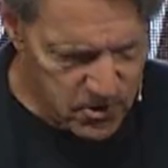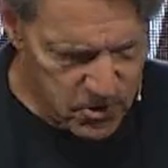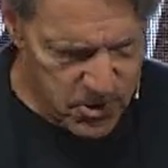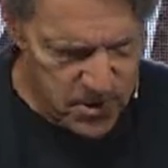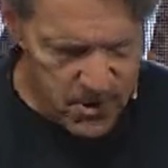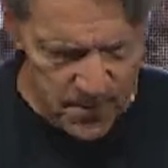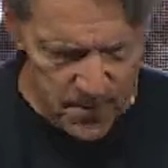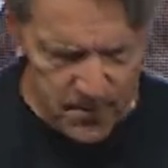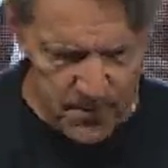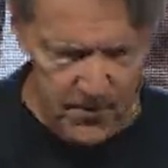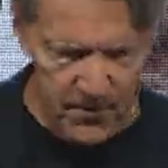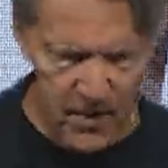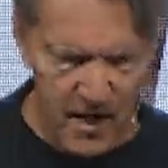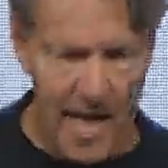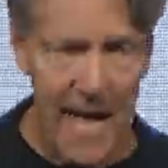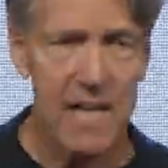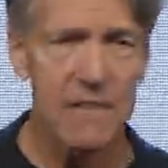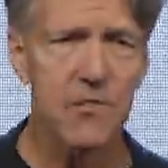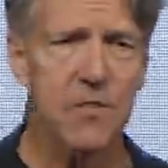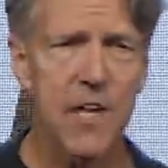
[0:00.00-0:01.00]
stood up on the
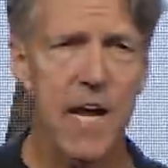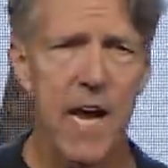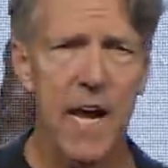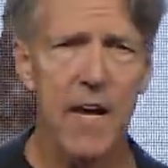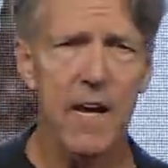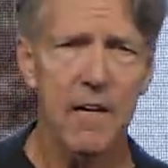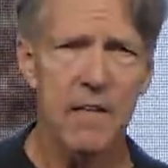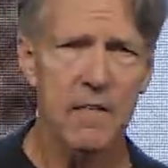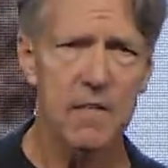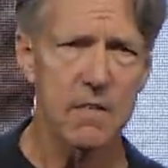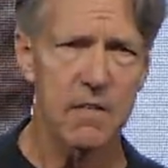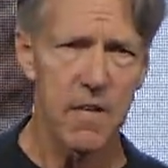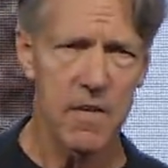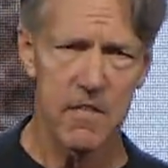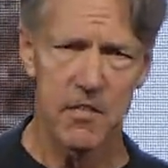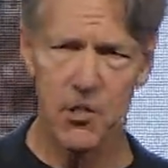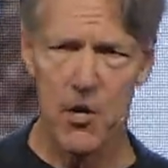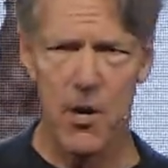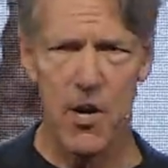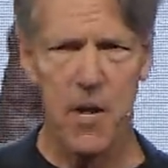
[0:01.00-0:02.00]
last day, said,
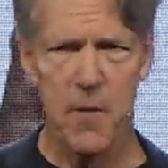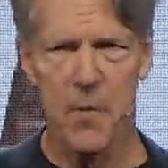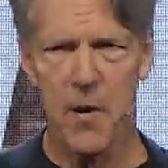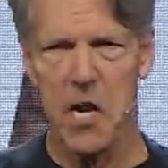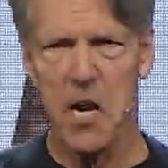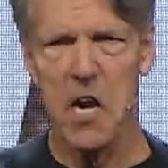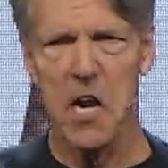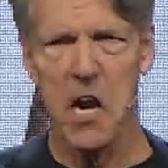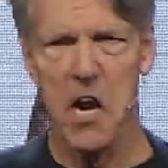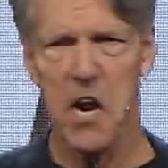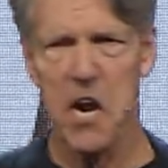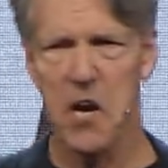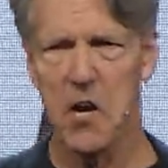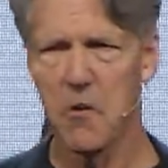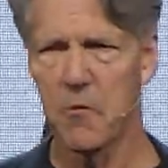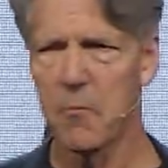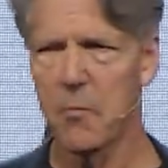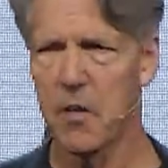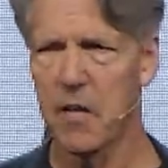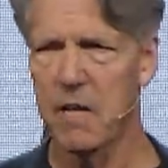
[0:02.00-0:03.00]
Is there anybody here
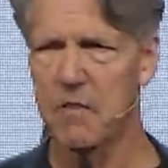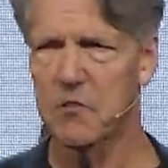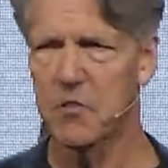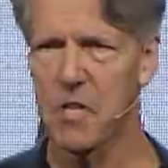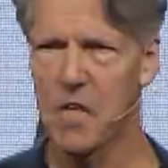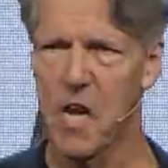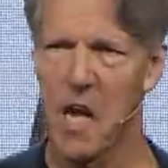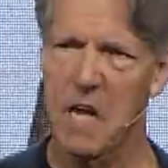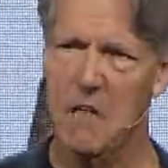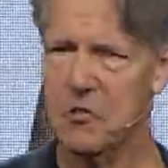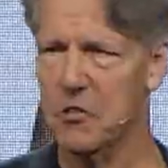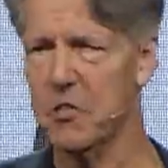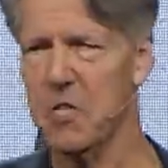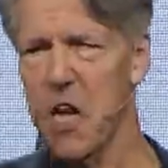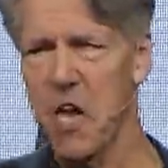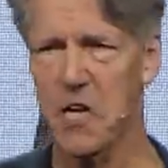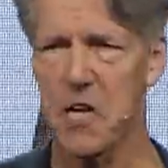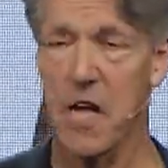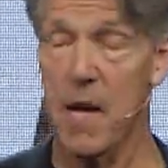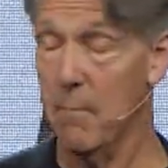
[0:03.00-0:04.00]
who believes in God?
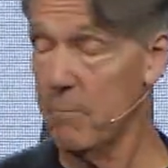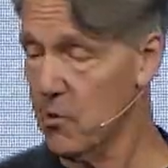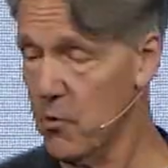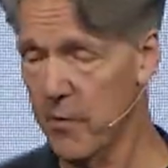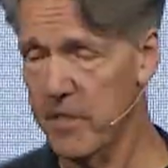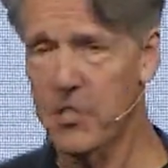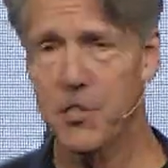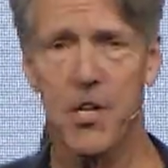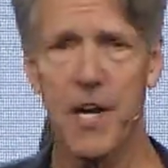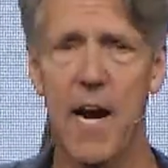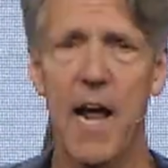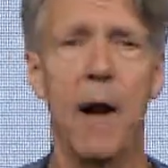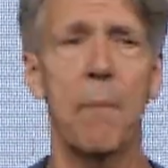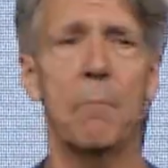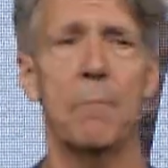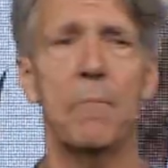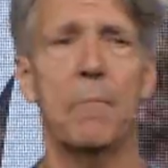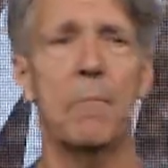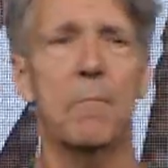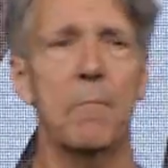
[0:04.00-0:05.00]
Stand up. So he stood
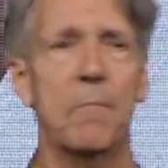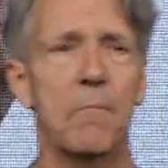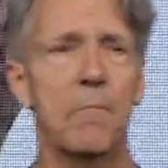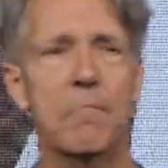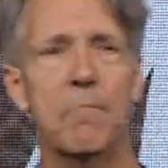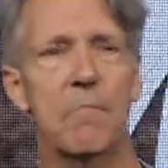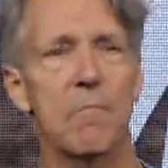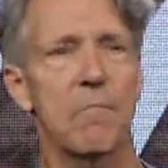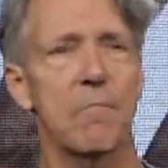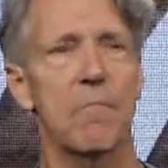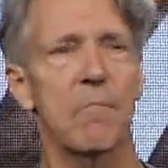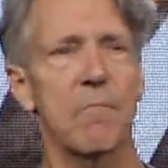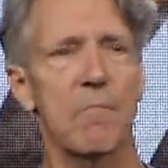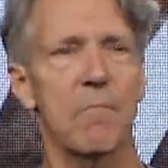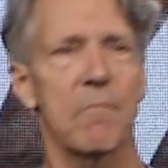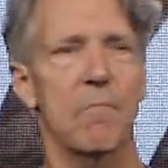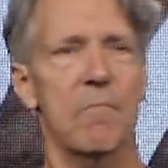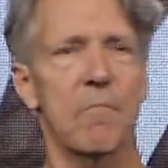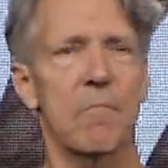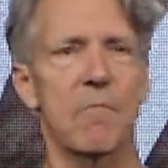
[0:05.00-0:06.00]
up,
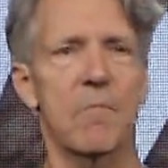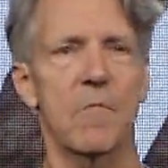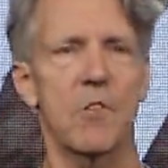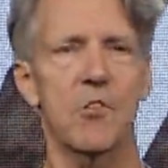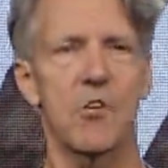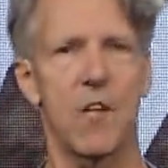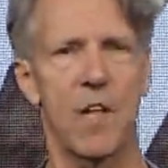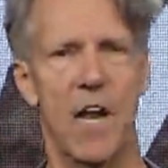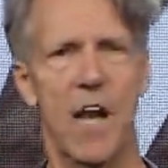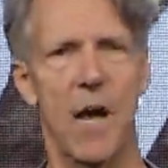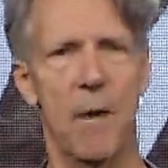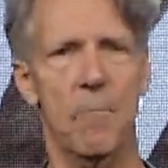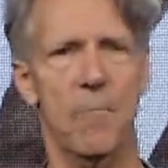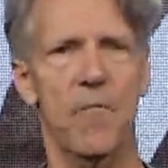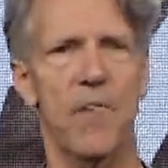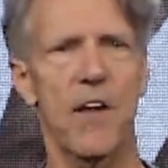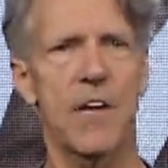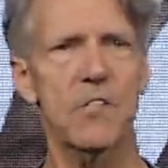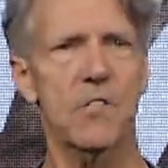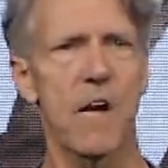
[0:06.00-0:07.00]
stood up,
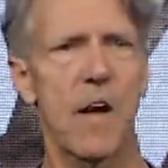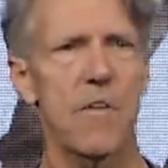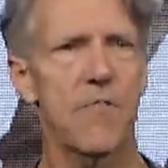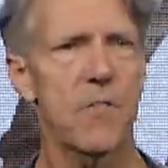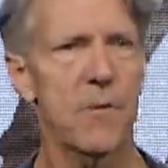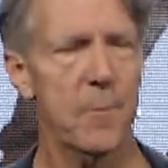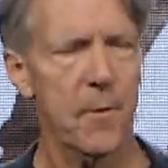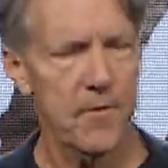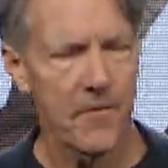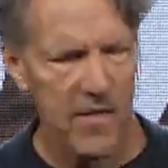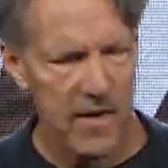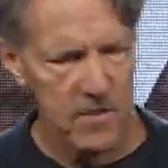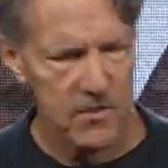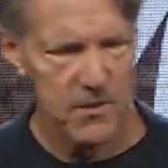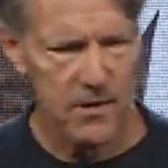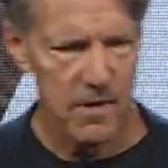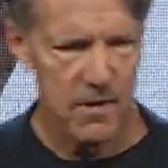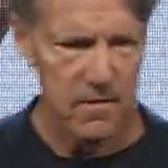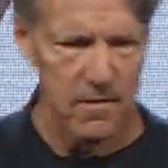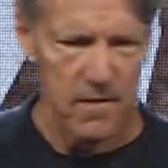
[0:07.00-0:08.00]
faced off the
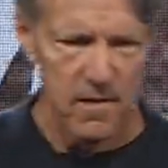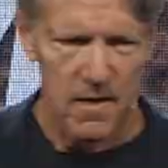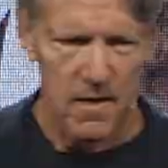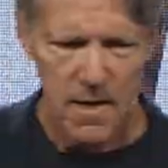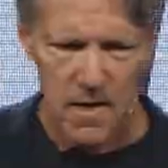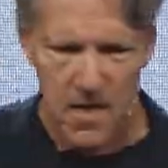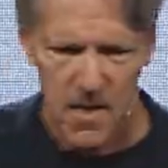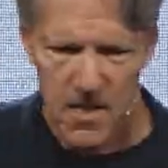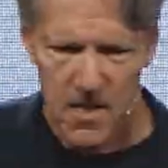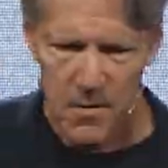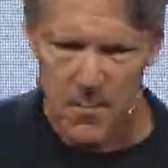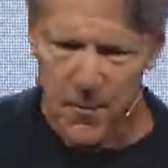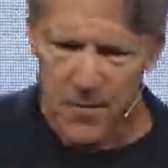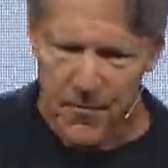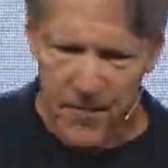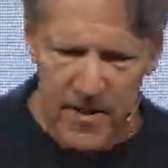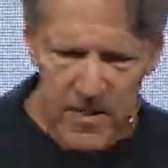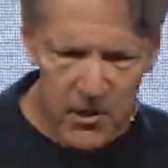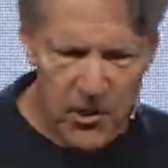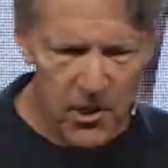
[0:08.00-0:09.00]
professor. The
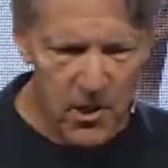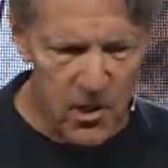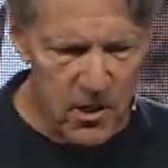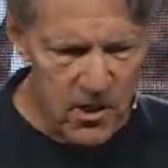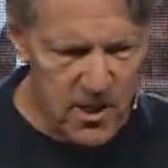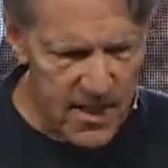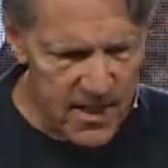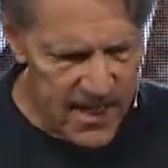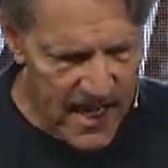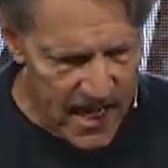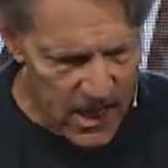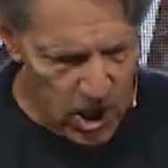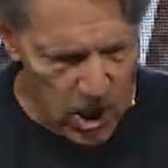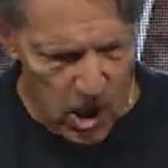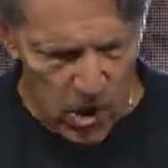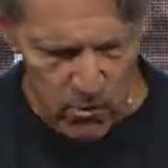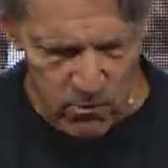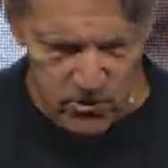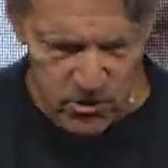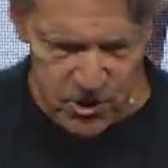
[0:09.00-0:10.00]
professor looked at that
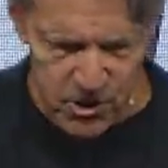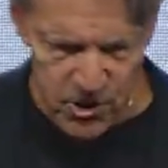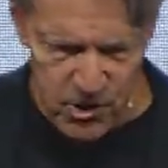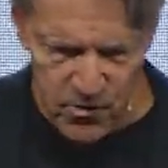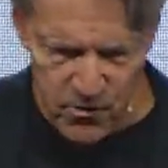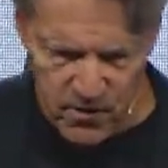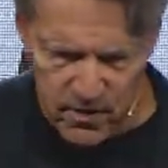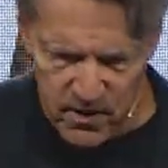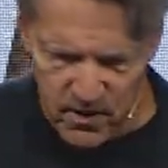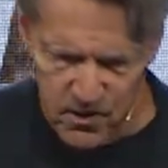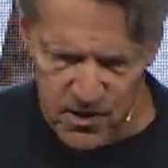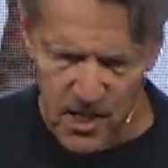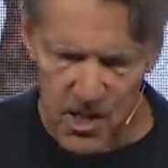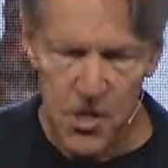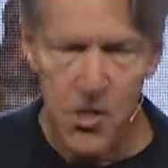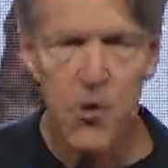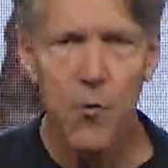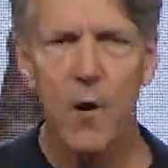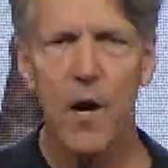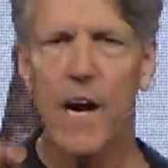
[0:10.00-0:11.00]
lone student and said,
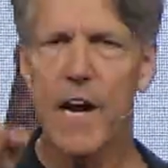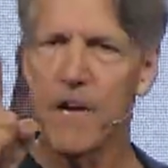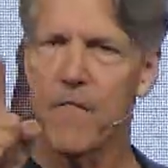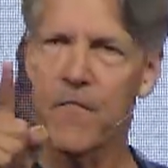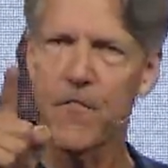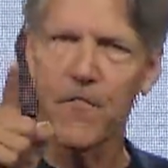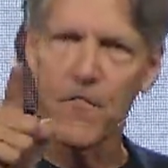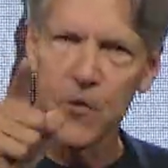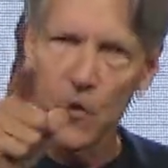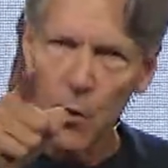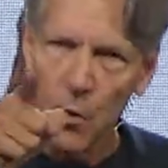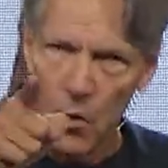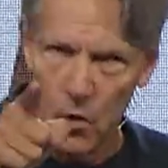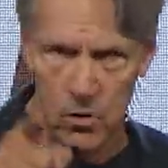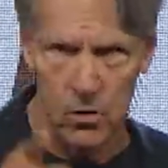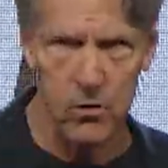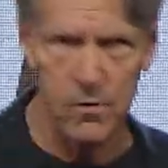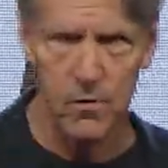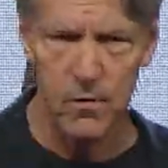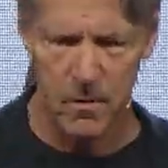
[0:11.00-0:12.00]
You are a
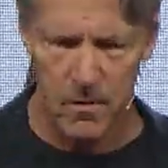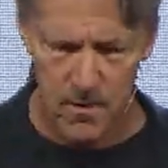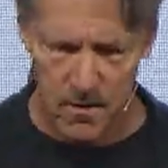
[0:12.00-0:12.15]
fool.